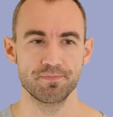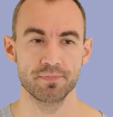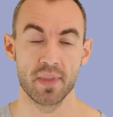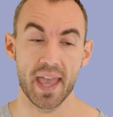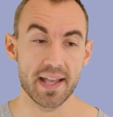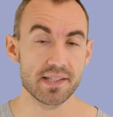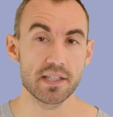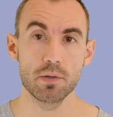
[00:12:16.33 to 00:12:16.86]

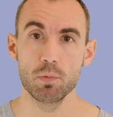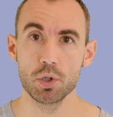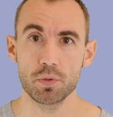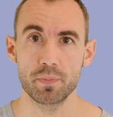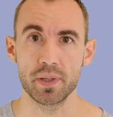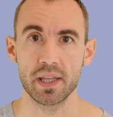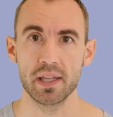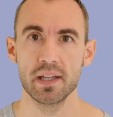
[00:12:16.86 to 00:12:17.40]
As there would
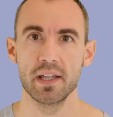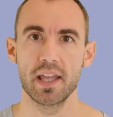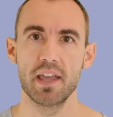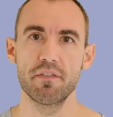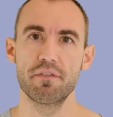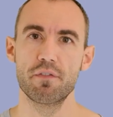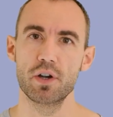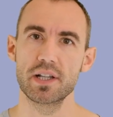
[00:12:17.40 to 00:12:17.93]
be if,
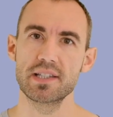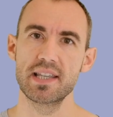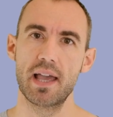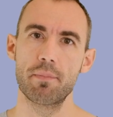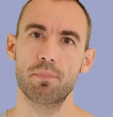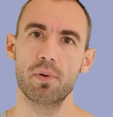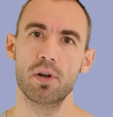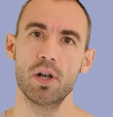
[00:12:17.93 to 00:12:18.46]
for
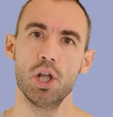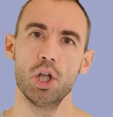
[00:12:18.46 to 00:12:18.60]
example,